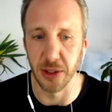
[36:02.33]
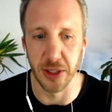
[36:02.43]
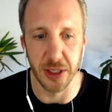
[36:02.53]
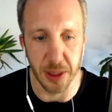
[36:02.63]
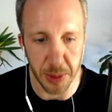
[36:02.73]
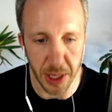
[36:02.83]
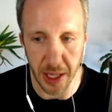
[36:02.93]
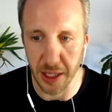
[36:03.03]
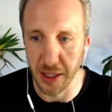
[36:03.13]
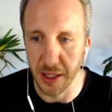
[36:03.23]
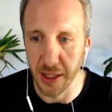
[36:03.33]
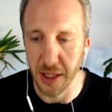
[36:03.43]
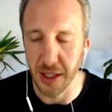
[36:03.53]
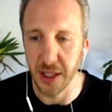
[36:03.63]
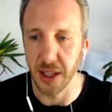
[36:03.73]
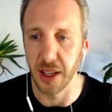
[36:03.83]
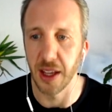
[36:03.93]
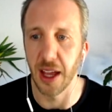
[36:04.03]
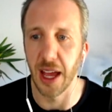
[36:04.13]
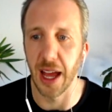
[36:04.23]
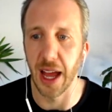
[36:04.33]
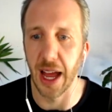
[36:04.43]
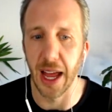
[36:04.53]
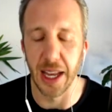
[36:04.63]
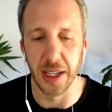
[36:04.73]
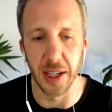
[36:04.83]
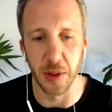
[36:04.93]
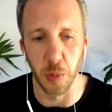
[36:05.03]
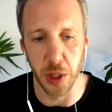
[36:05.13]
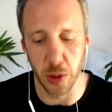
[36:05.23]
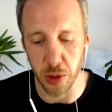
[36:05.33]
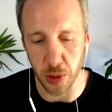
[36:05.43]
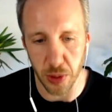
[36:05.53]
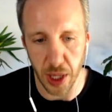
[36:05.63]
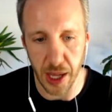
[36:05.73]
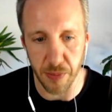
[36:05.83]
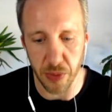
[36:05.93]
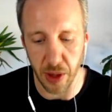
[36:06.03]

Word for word: on the CPA, and when you do that,